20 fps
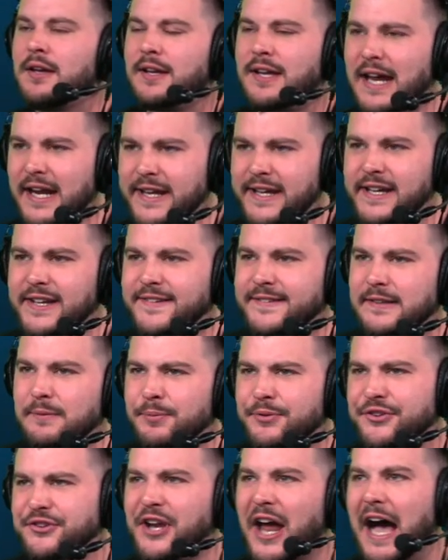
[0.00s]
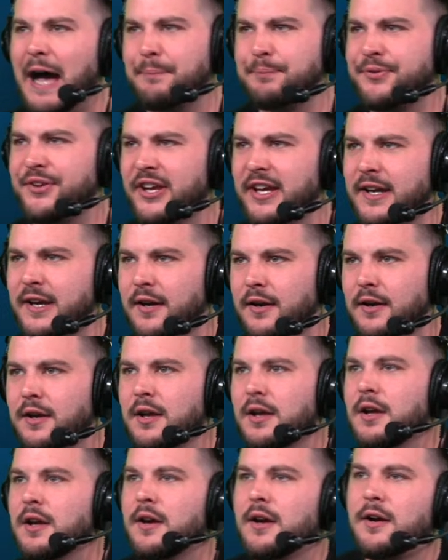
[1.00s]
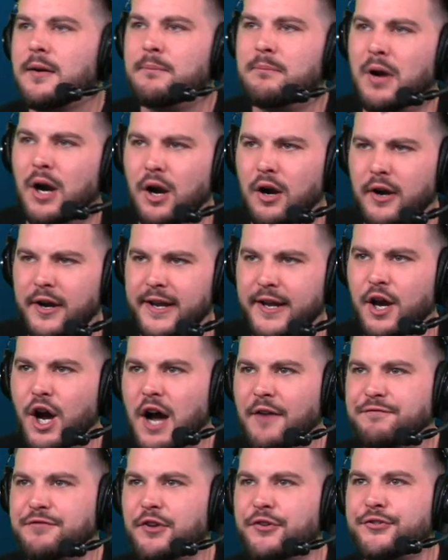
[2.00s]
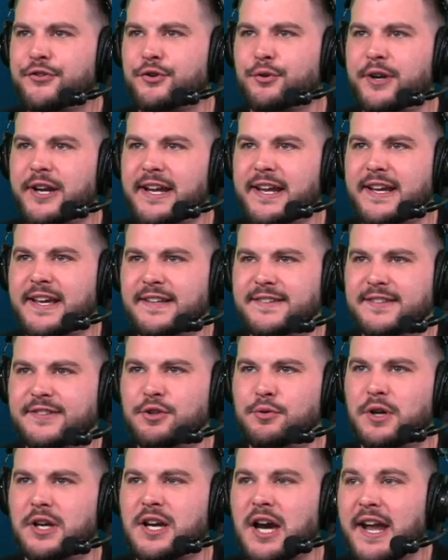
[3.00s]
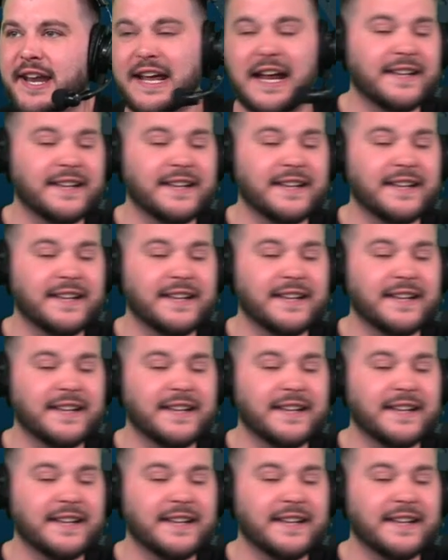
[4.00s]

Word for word: Got to get some stops here. Murray off the screen, gets it to a cutting.